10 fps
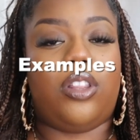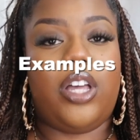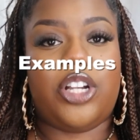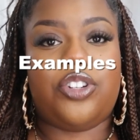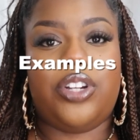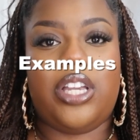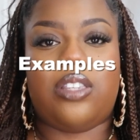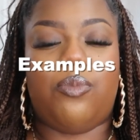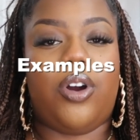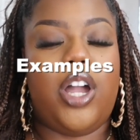
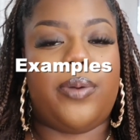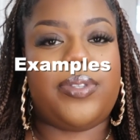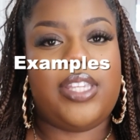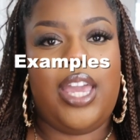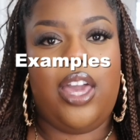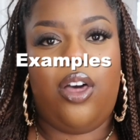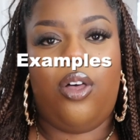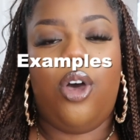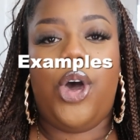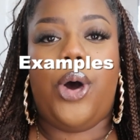luxurious, more
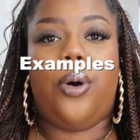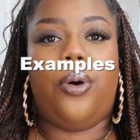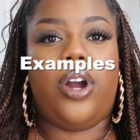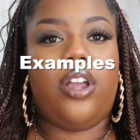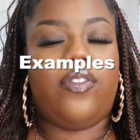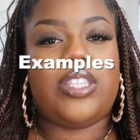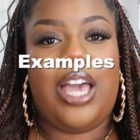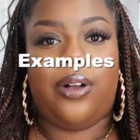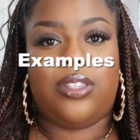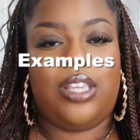upscale, or if it's
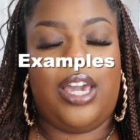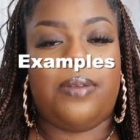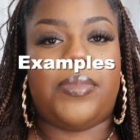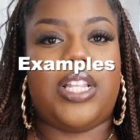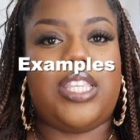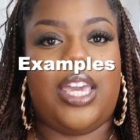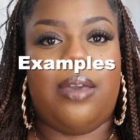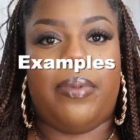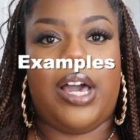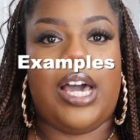outside, I'm gonna take
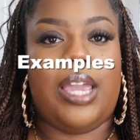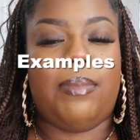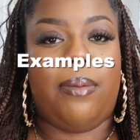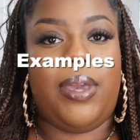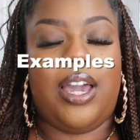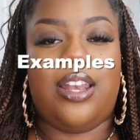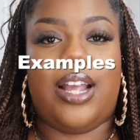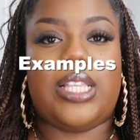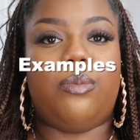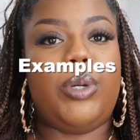it behind maybe a
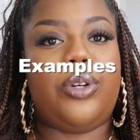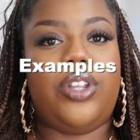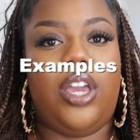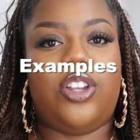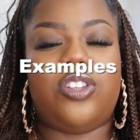nice building,